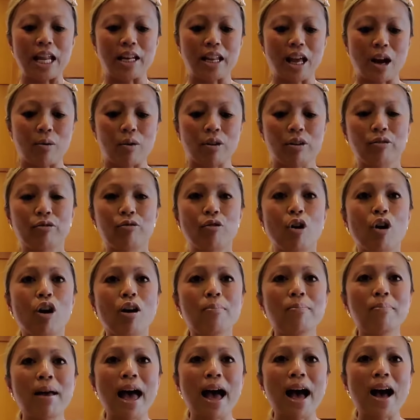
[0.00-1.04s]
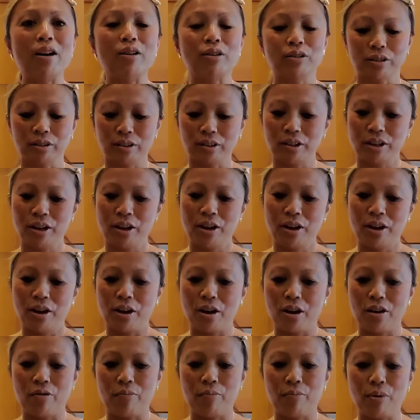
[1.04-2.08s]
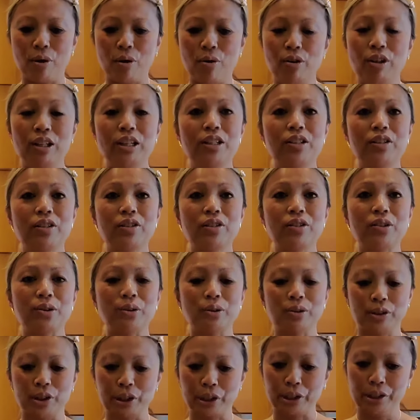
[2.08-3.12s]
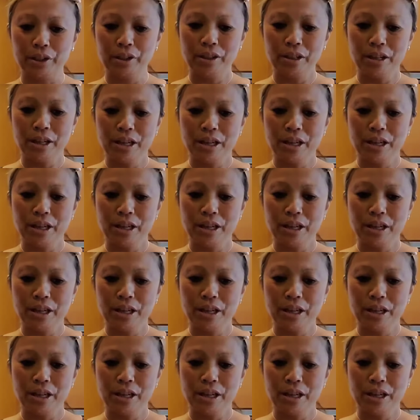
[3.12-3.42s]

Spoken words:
that was 4 pounds of boneless shoulder,